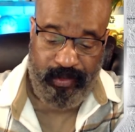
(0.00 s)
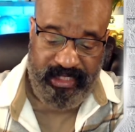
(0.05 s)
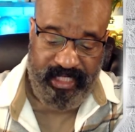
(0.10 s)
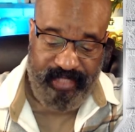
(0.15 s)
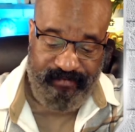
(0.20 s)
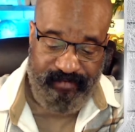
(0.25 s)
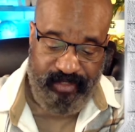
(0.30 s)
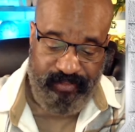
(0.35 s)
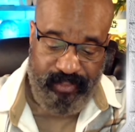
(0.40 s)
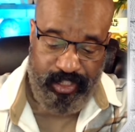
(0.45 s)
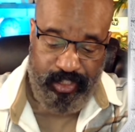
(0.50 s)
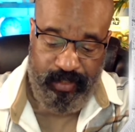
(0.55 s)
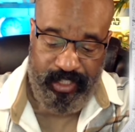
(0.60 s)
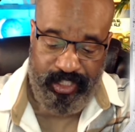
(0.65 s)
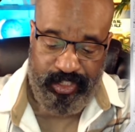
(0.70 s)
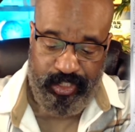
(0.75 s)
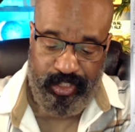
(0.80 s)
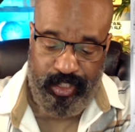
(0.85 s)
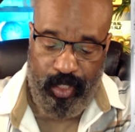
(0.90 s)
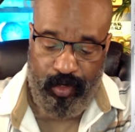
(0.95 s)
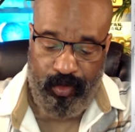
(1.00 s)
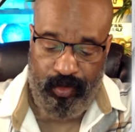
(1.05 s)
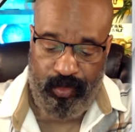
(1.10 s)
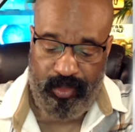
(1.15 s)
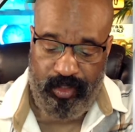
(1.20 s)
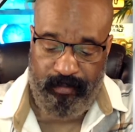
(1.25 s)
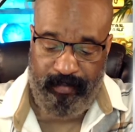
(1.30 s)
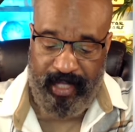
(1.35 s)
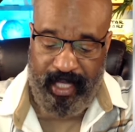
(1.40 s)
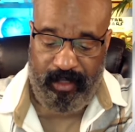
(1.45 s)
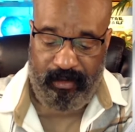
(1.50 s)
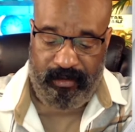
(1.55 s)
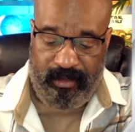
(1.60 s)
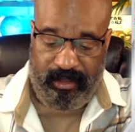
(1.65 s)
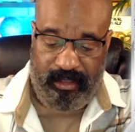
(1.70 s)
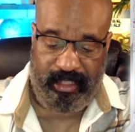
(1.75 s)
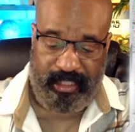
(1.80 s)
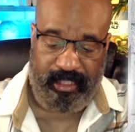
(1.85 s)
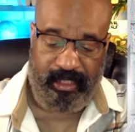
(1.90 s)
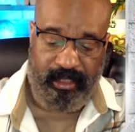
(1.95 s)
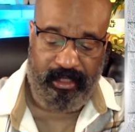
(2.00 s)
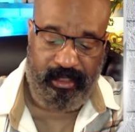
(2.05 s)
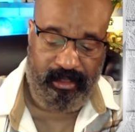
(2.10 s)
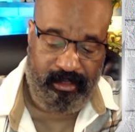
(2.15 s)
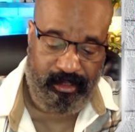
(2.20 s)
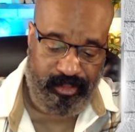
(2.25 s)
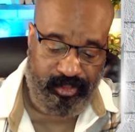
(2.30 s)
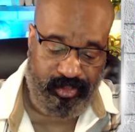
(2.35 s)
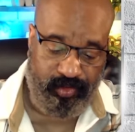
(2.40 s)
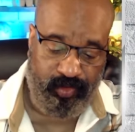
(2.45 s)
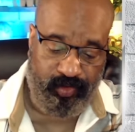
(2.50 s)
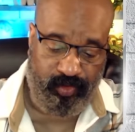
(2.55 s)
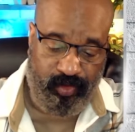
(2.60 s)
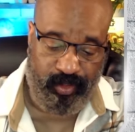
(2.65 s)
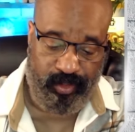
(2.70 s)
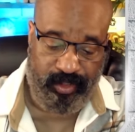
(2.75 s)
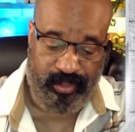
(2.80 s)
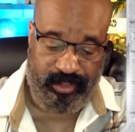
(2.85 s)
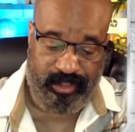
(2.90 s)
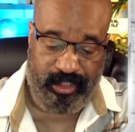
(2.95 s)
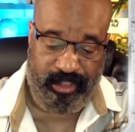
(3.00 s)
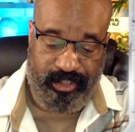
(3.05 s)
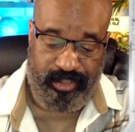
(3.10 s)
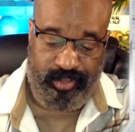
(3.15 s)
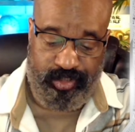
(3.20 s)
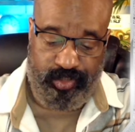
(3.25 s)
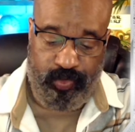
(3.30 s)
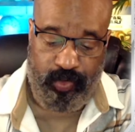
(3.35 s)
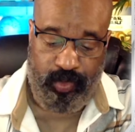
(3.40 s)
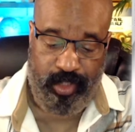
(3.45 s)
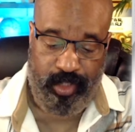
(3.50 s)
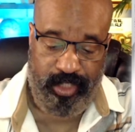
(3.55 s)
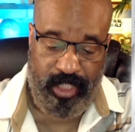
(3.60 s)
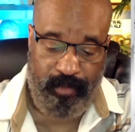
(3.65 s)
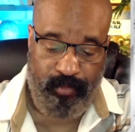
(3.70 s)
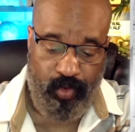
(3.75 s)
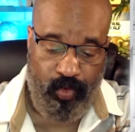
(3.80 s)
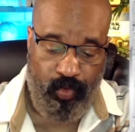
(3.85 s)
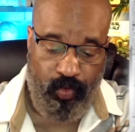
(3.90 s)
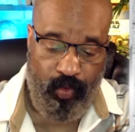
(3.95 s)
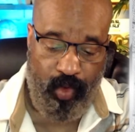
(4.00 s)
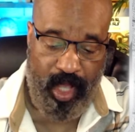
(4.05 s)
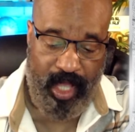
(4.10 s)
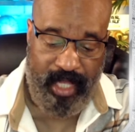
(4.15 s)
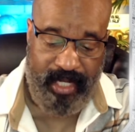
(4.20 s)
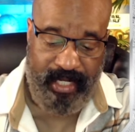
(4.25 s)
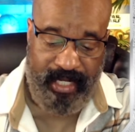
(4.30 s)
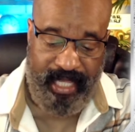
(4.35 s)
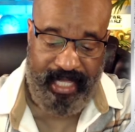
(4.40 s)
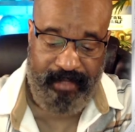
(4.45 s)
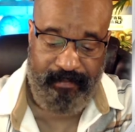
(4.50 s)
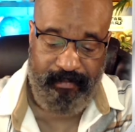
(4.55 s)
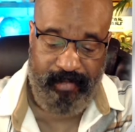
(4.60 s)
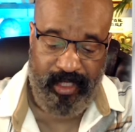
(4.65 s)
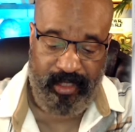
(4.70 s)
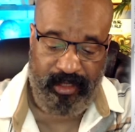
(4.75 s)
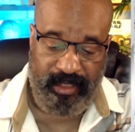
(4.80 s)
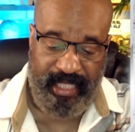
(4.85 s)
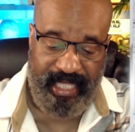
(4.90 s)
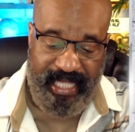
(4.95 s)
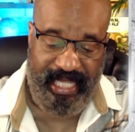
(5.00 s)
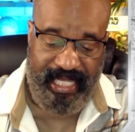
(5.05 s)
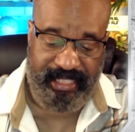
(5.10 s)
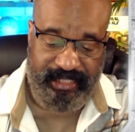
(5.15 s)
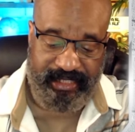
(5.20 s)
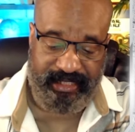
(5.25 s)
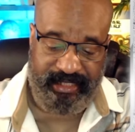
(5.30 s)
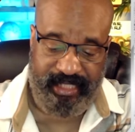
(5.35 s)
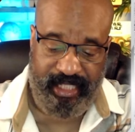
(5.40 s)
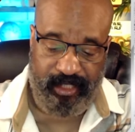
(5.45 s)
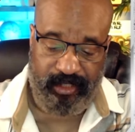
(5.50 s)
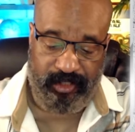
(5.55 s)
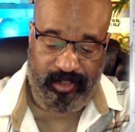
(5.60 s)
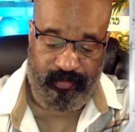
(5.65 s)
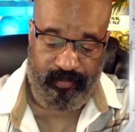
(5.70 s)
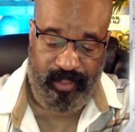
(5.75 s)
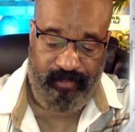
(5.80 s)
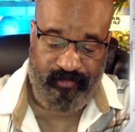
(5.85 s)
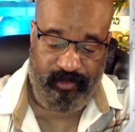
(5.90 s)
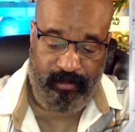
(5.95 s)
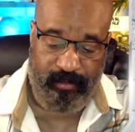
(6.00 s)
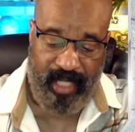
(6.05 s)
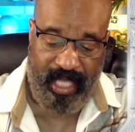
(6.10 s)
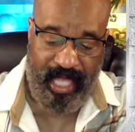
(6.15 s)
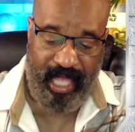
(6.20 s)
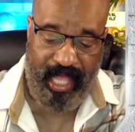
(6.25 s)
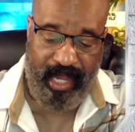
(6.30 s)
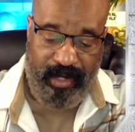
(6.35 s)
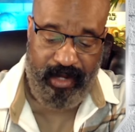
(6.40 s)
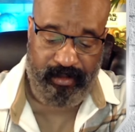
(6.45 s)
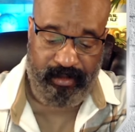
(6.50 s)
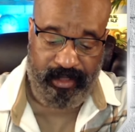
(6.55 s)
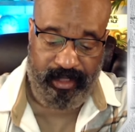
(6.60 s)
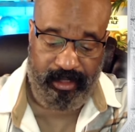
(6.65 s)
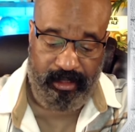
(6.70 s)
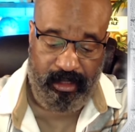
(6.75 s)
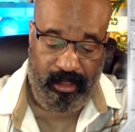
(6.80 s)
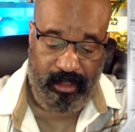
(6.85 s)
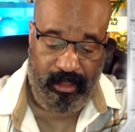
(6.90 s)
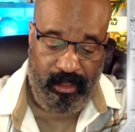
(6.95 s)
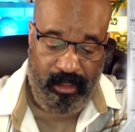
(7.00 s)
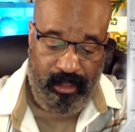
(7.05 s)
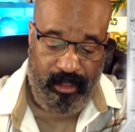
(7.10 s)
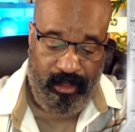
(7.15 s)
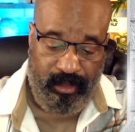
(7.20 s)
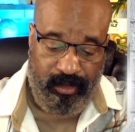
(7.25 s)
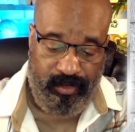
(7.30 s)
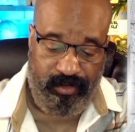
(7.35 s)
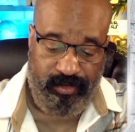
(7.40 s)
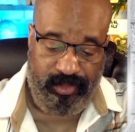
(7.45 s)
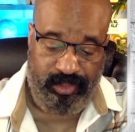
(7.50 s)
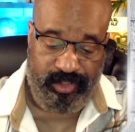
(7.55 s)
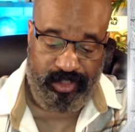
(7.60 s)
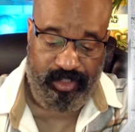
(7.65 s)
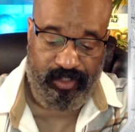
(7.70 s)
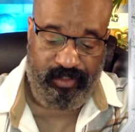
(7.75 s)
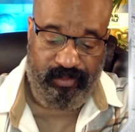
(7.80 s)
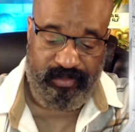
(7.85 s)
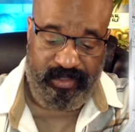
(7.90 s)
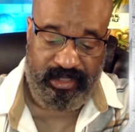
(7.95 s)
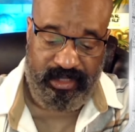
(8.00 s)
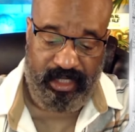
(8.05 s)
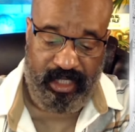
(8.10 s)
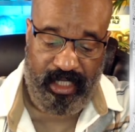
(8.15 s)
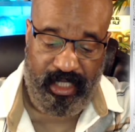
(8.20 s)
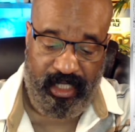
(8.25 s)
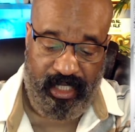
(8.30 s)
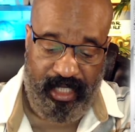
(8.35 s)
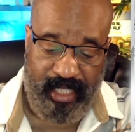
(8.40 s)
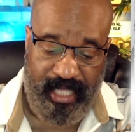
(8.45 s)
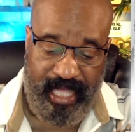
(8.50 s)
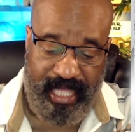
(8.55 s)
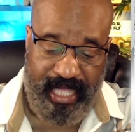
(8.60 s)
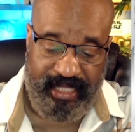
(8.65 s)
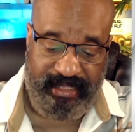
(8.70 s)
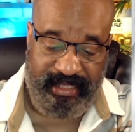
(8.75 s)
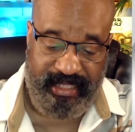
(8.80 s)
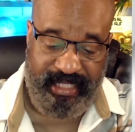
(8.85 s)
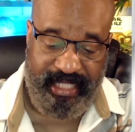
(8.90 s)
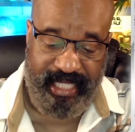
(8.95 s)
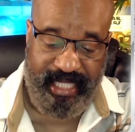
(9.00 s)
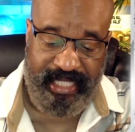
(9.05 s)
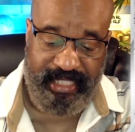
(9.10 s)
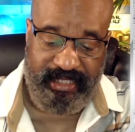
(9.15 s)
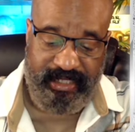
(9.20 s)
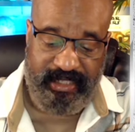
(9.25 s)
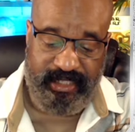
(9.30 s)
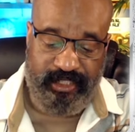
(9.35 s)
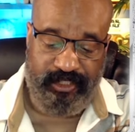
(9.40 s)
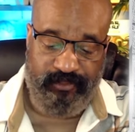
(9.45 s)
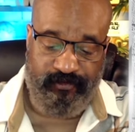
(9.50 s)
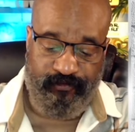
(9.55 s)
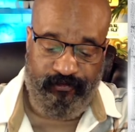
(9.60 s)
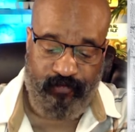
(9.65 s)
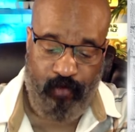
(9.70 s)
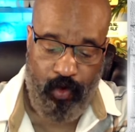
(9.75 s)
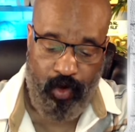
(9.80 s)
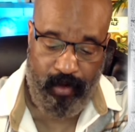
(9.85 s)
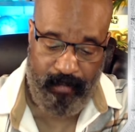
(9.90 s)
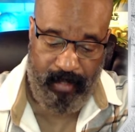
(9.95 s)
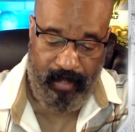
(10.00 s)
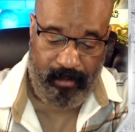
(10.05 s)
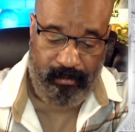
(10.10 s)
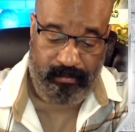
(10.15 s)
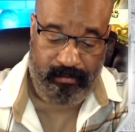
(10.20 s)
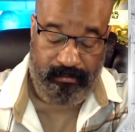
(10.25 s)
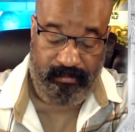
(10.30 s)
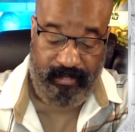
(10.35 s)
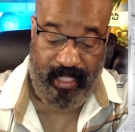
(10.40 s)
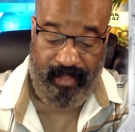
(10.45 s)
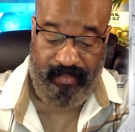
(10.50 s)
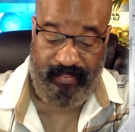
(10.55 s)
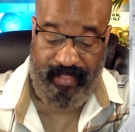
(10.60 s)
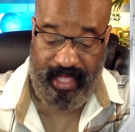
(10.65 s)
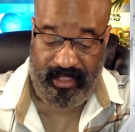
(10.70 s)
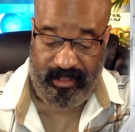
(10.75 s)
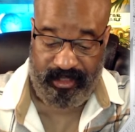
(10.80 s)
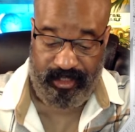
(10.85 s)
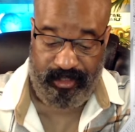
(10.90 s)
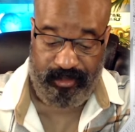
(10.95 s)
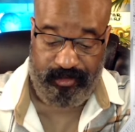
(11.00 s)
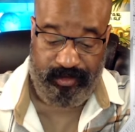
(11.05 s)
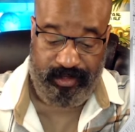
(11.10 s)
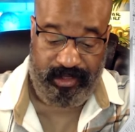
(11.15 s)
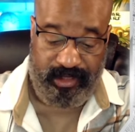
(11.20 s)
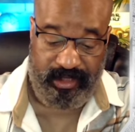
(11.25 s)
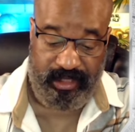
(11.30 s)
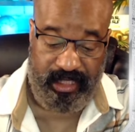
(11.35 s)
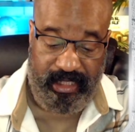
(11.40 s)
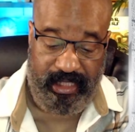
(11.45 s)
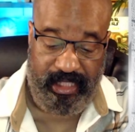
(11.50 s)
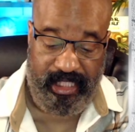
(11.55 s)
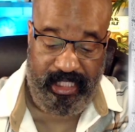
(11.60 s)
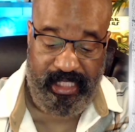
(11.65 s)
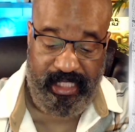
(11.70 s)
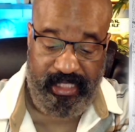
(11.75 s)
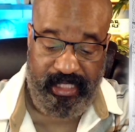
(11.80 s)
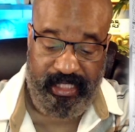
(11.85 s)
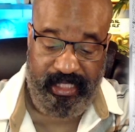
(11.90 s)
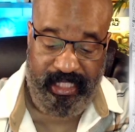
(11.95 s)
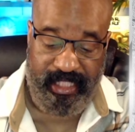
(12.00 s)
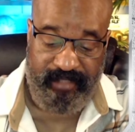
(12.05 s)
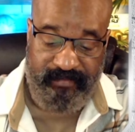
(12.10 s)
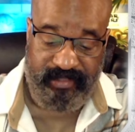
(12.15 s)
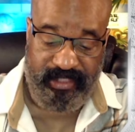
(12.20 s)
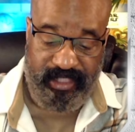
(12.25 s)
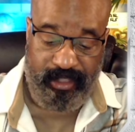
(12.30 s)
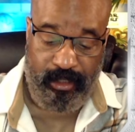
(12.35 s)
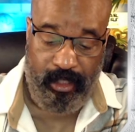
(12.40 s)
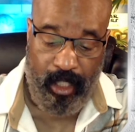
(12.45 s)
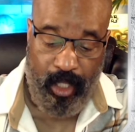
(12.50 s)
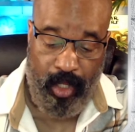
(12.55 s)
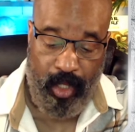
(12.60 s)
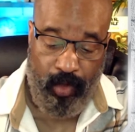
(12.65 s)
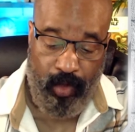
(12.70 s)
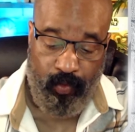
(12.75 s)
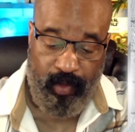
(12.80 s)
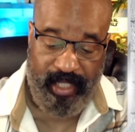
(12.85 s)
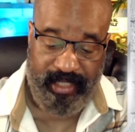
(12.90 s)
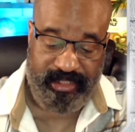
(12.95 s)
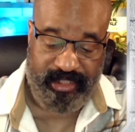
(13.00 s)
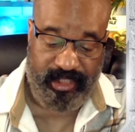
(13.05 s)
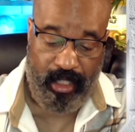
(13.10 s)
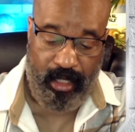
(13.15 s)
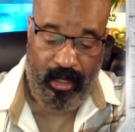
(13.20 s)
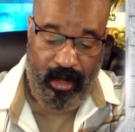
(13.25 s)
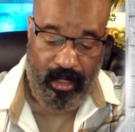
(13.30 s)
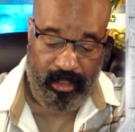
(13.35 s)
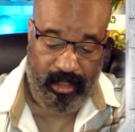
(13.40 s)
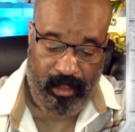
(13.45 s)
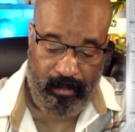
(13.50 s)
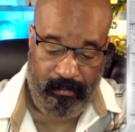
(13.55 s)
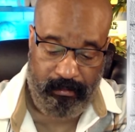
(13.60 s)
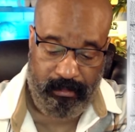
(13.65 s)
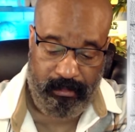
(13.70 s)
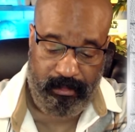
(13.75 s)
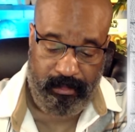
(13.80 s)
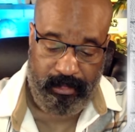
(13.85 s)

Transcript: is everything you need to know about the jurors. Juror number one, a middle-aged salesman from Ireland who serves as the case's foreman. Now that's interesting. He lives in West Harlem